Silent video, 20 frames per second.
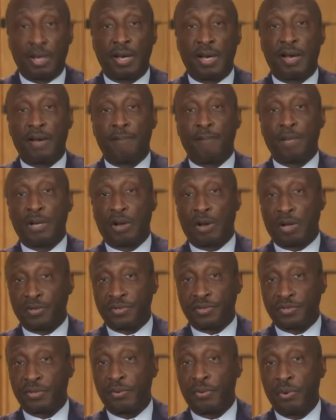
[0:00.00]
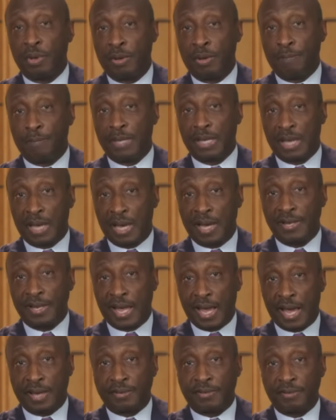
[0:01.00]
but also beyond
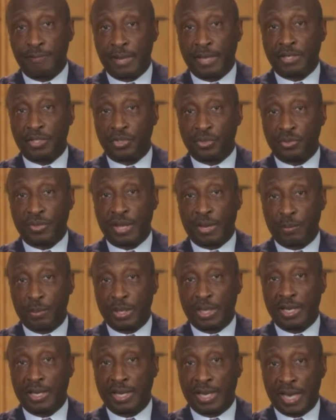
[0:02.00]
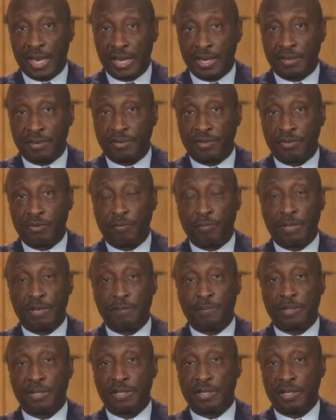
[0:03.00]
that, to make sure that we can get it to
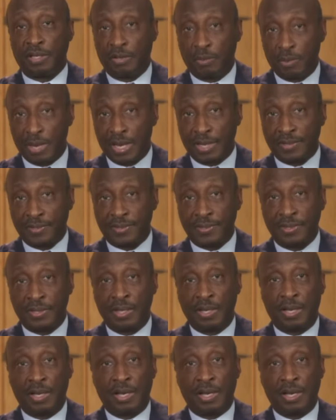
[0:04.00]
people in the US,